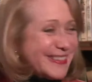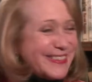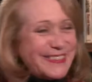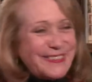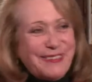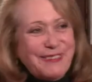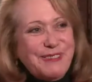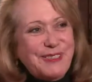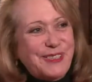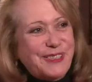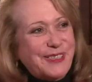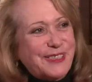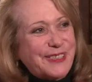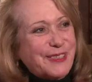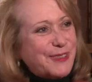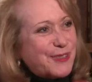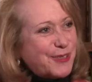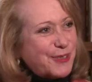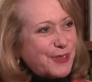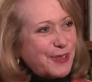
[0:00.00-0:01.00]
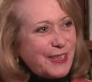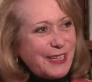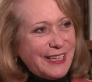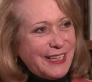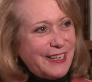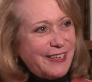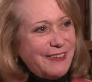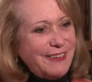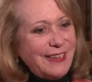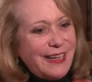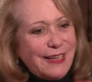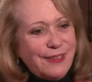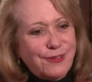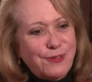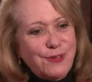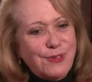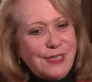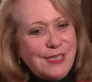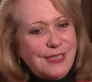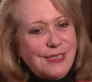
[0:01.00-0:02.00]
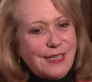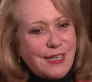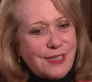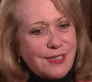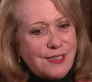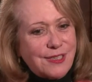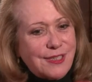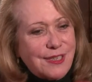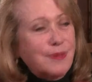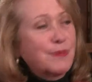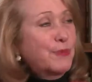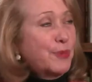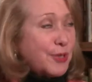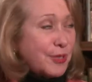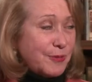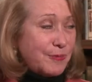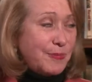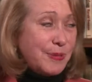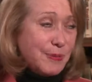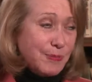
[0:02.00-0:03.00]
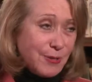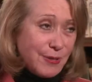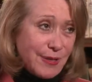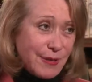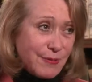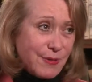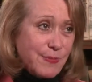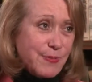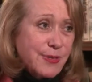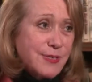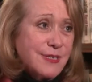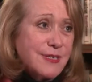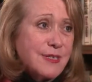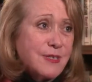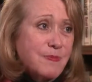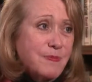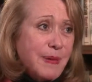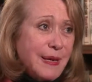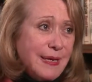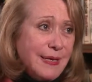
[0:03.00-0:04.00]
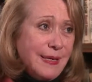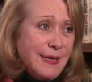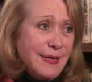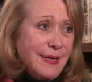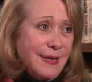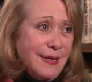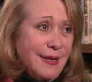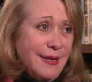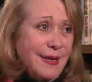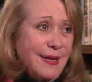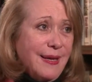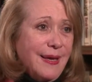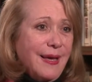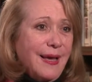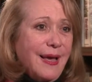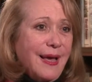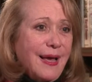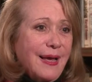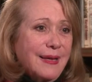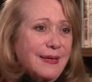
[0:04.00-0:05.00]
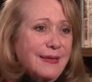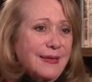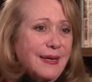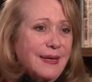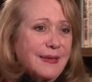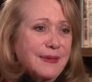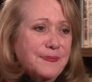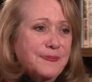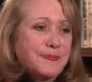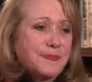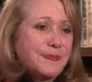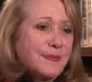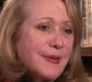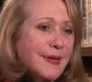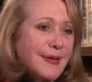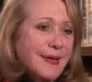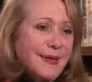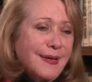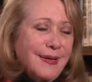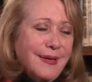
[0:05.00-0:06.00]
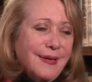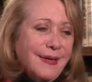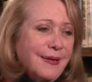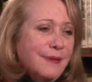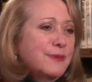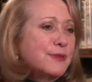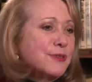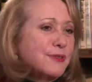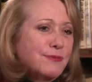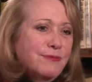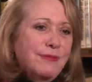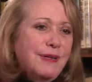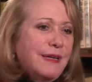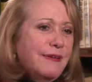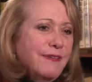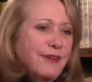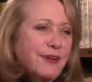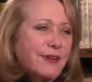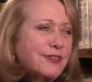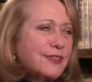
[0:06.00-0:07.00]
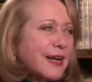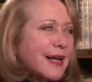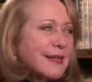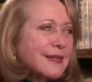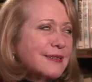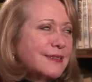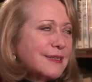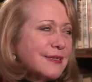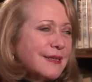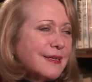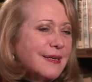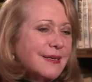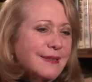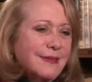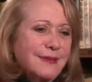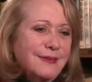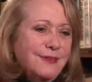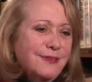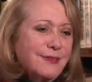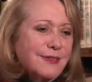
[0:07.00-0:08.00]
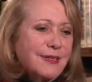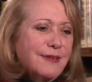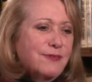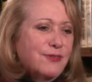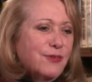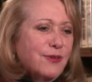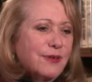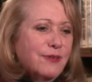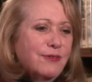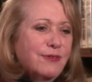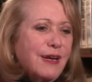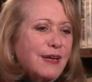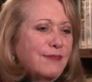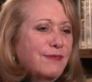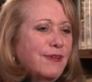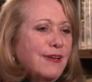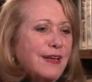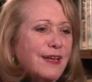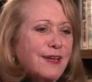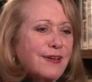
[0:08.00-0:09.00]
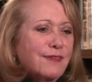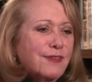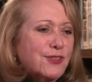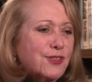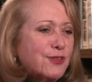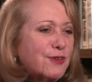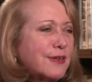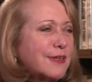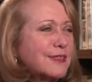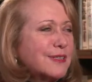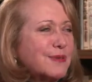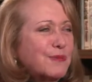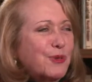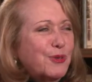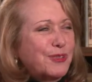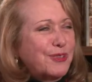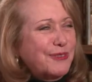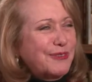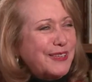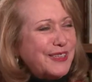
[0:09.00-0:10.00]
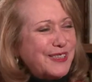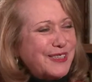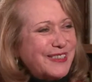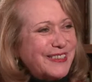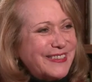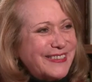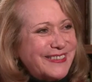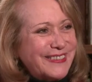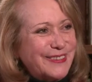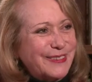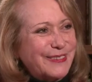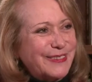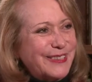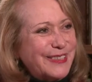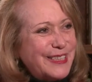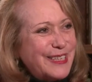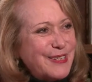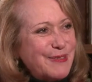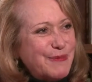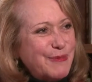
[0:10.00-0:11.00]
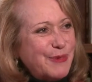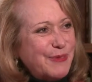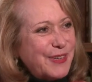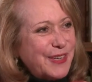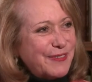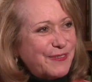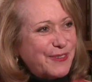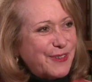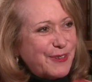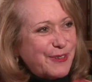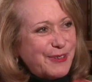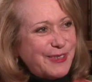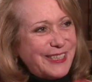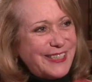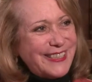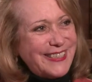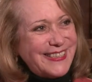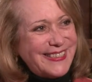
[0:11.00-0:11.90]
So it was just extraordinary, and to see such important people that were participating, and it was really very challenging, and it just gives you a great feeling of assurance and motivation to continue moving forward.